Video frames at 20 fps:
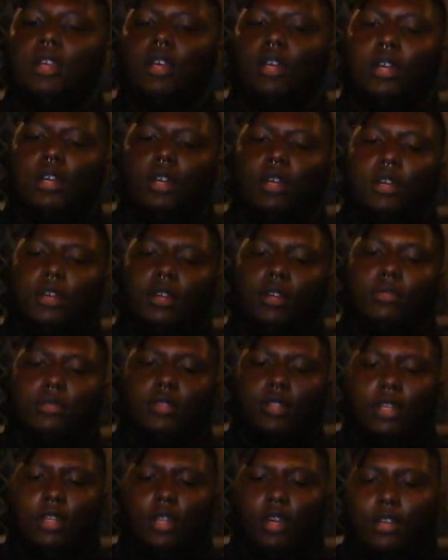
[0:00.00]
of
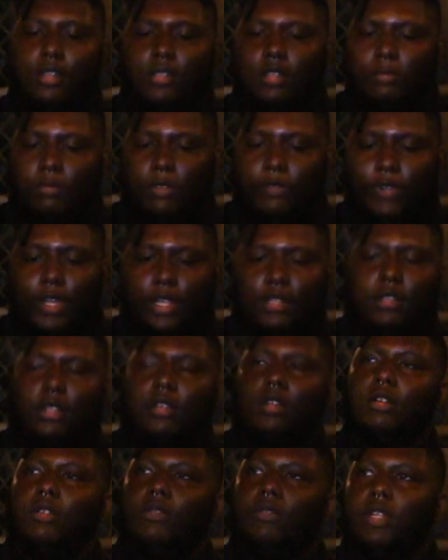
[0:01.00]
the long-term effects of
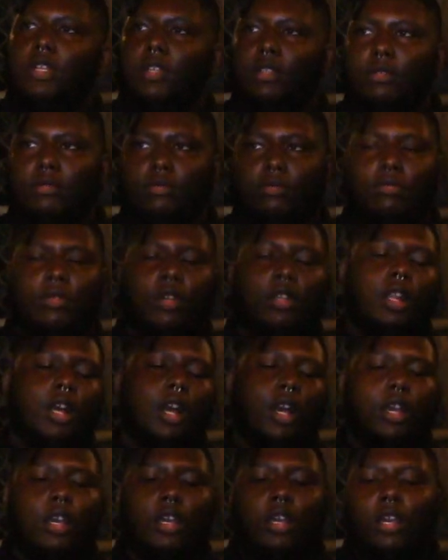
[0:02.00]
COVID and
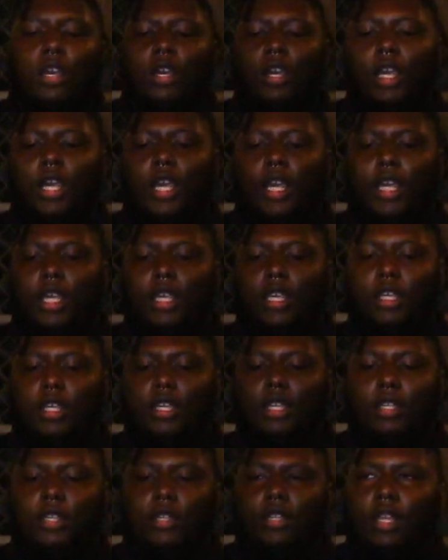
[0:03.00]
whatnot.
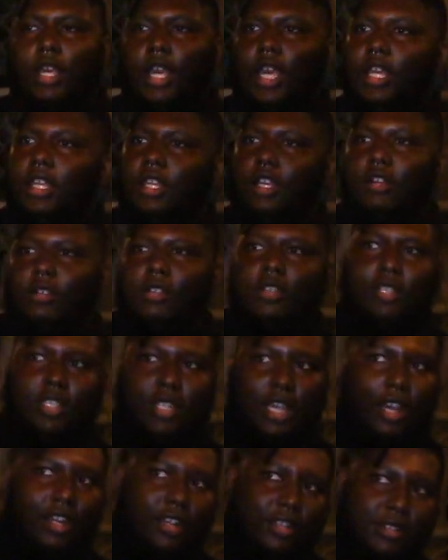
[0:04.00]
And yo,
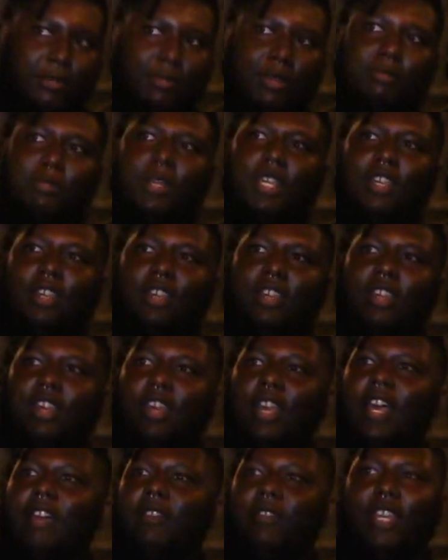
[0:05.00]
shout out to my man
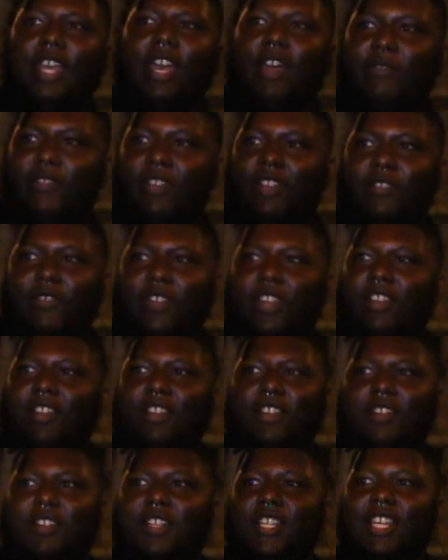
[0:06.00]
Gavin over there
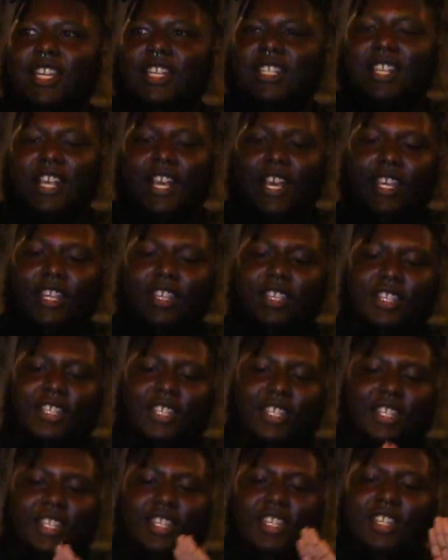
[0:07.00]
though, because like
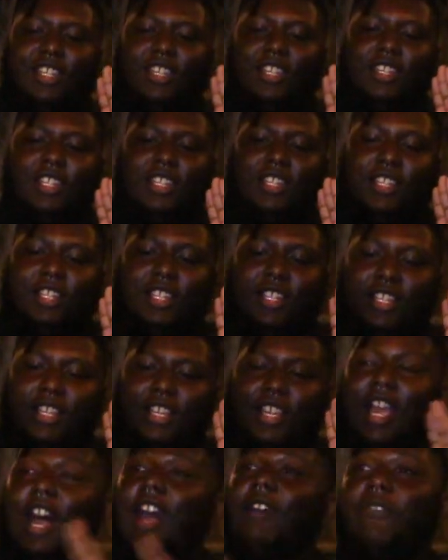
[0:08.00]

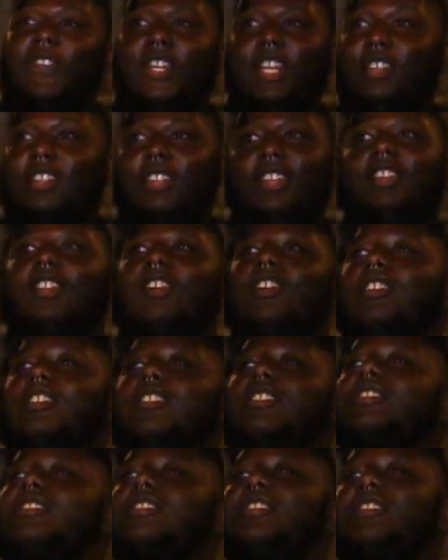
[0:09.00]
confidently lost,